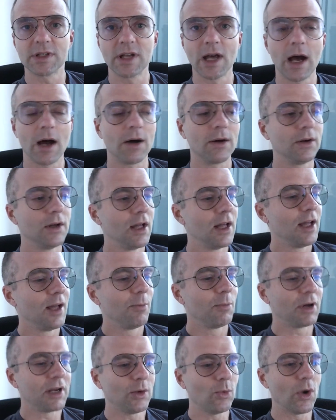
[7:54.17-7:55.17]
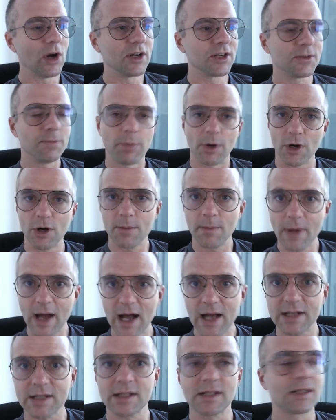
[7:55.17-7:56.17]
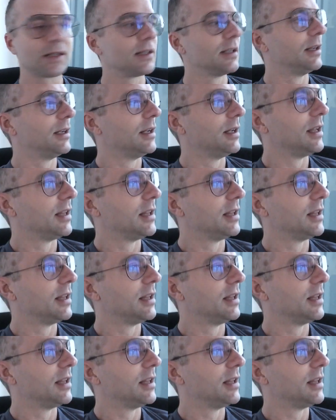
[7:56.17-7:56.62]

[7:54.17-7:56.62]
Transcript: as hell, but he wears bird masks.